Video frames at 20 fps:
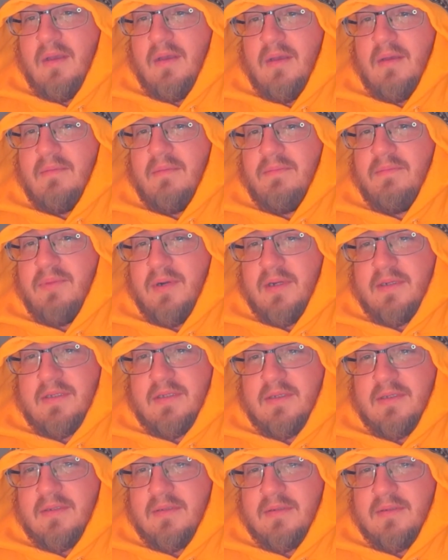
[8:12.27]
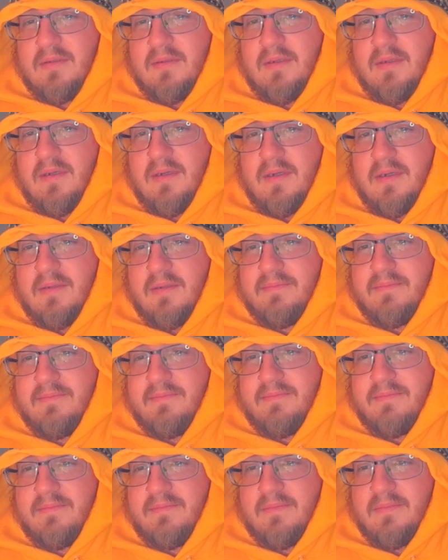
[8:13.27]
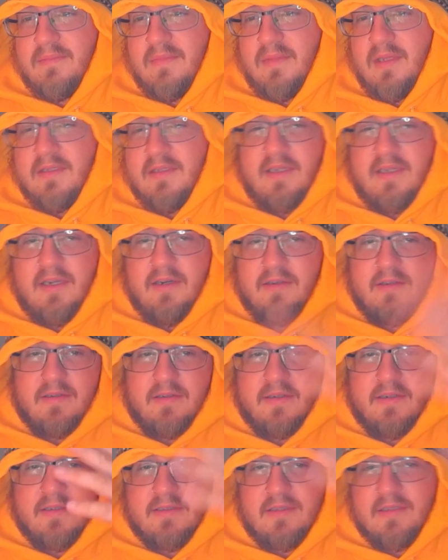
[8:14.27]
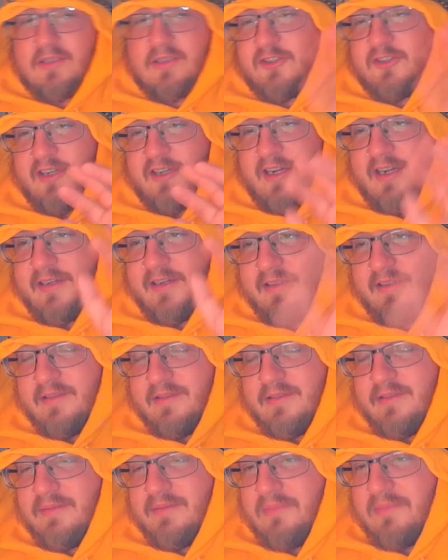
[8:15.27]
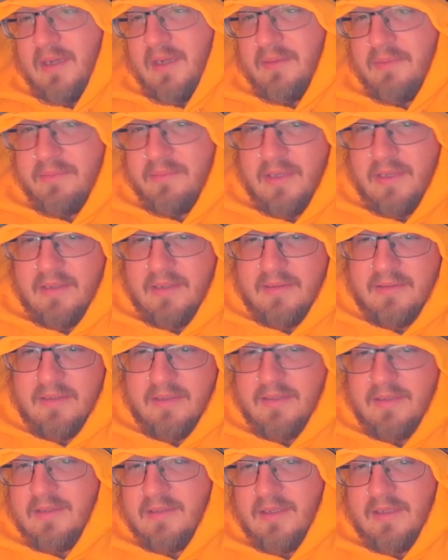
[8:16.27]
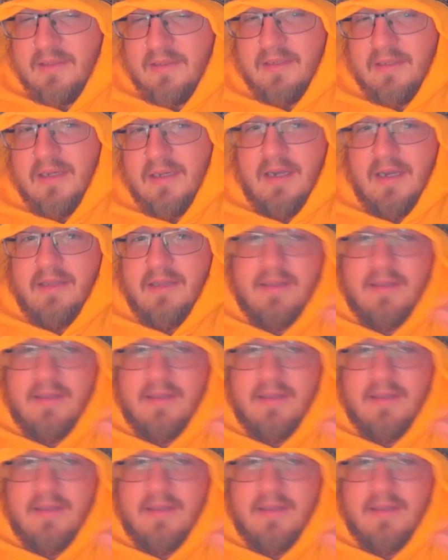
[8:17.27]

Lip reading: But his character gets in shenanigans and blah blah blah, and he's like the guy that